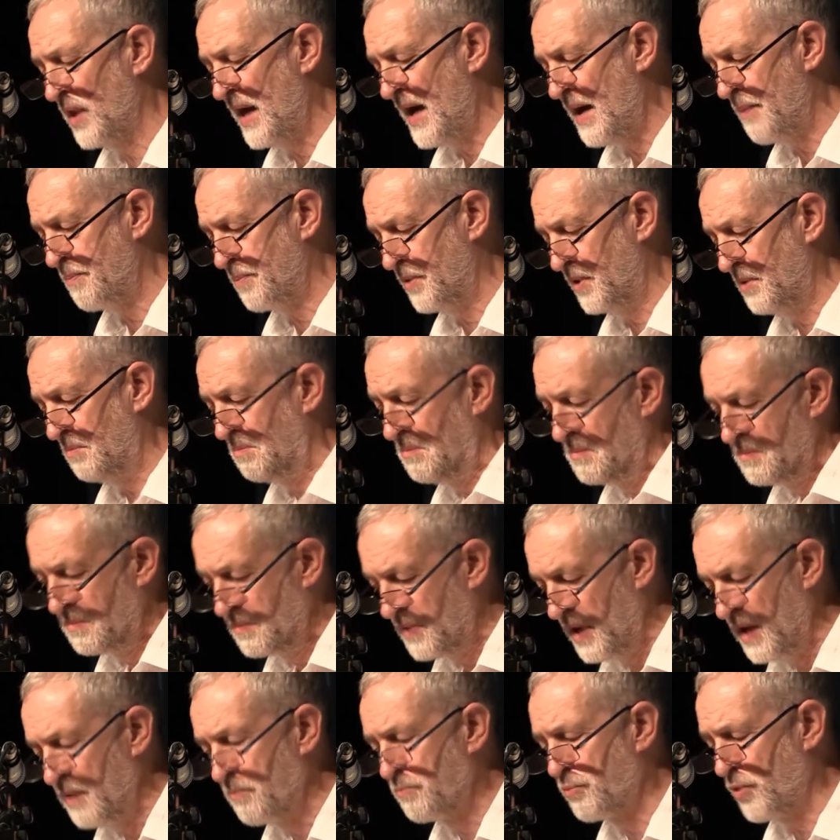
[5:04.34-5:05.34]
happen
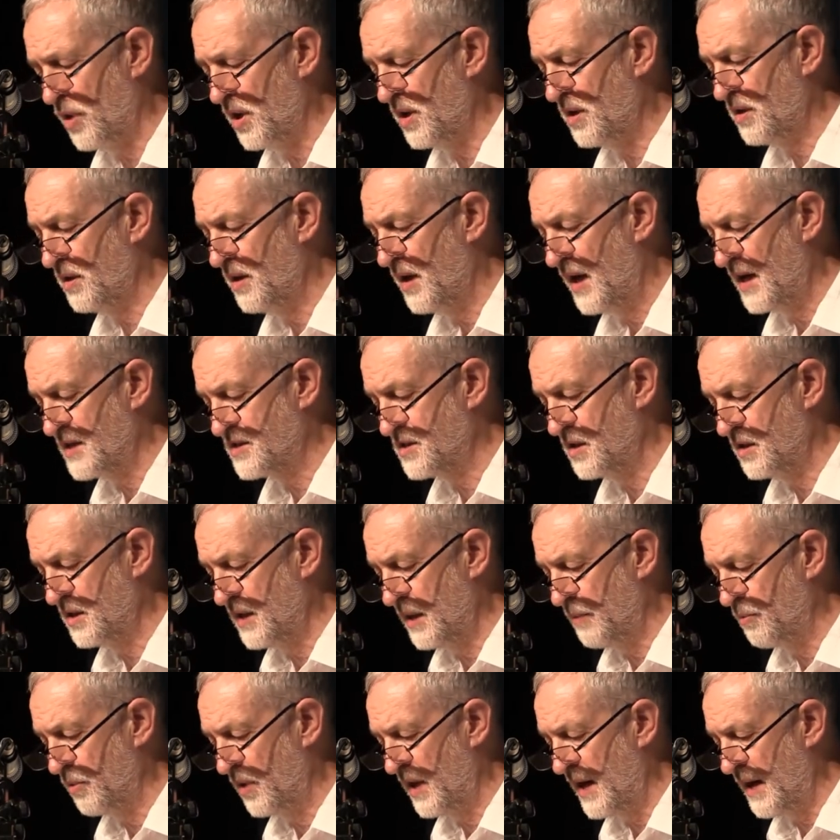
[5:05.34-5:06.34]
in Britain, as
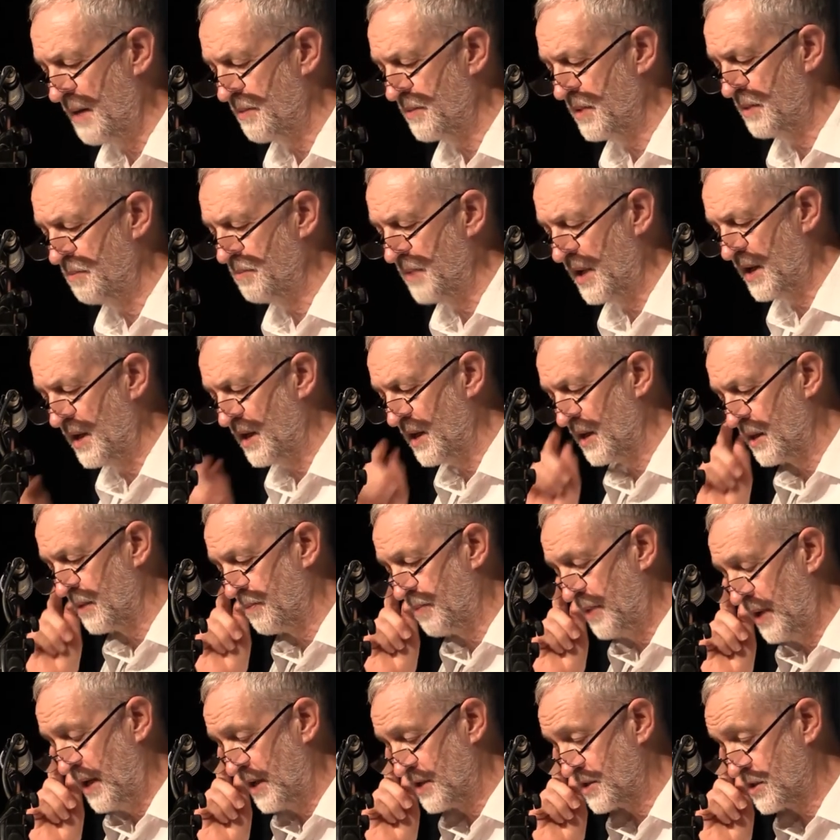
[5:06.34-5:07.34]
indeed will happen in many other
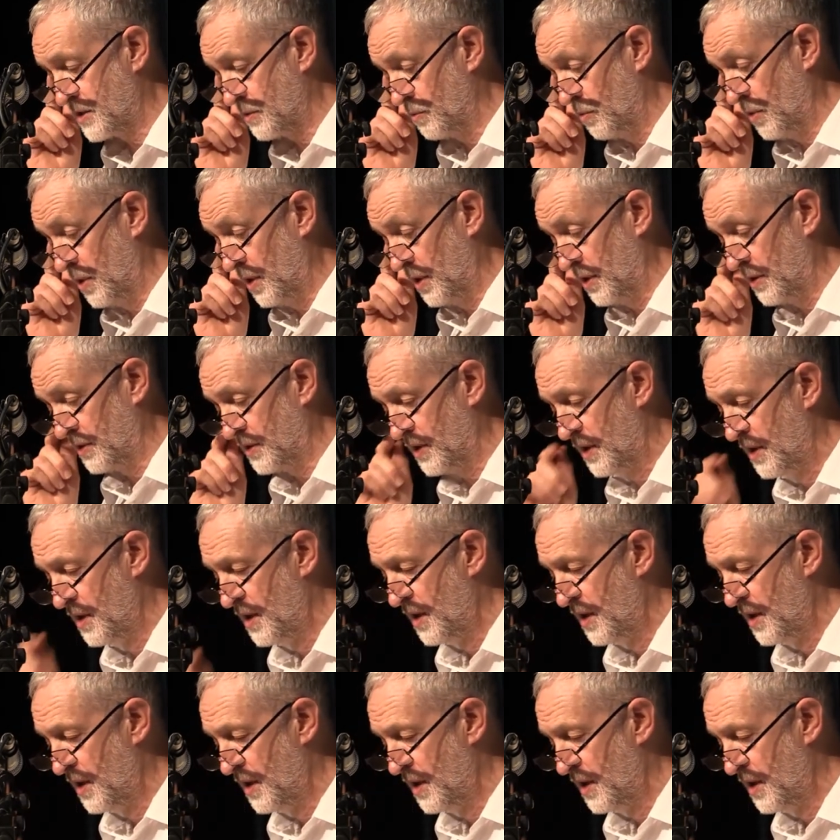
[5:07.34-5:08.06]
parts of the world.